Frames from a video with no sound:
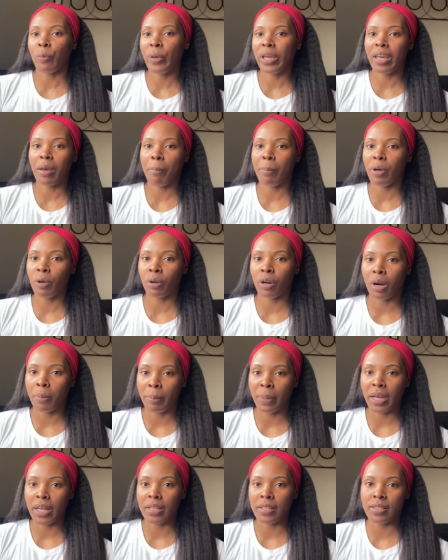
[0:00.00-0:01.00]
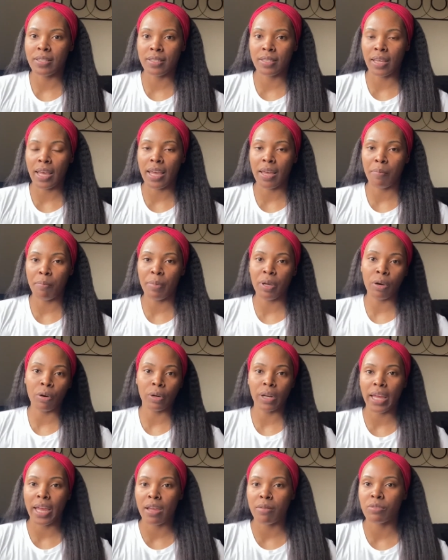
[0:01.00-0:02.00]
We can build our butts and
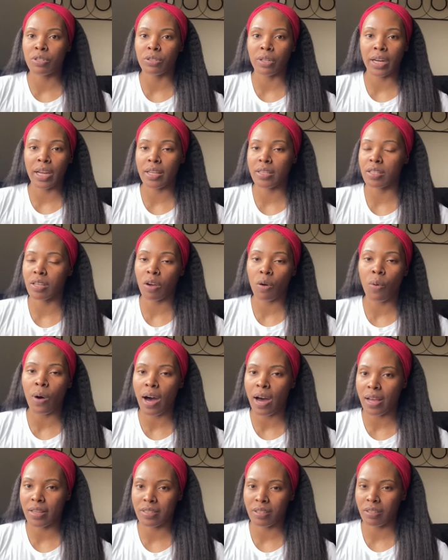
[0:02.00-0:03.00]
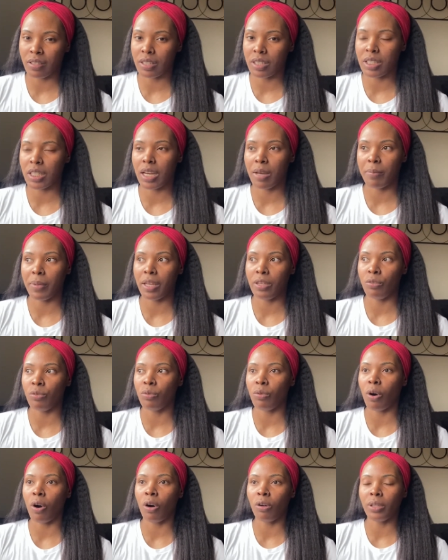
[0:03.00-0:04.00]
build hamstrings and quads in the gym. And
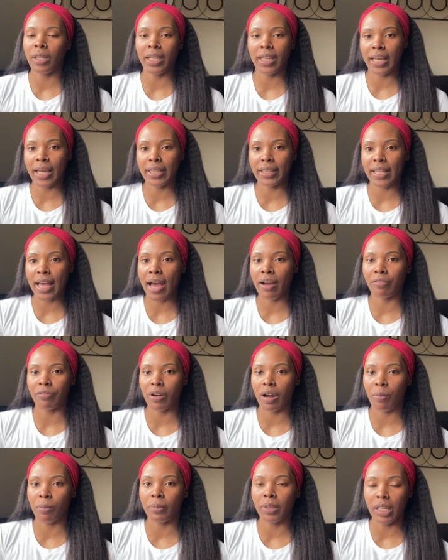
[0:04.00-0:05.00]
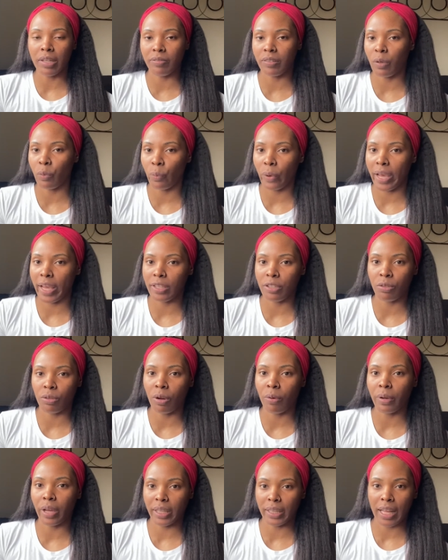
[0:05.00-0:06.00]
you only get that from lifting weights. You
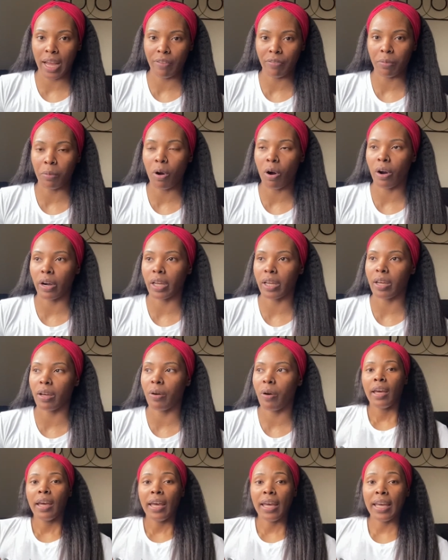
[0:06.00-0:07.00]
don't get that from cardio.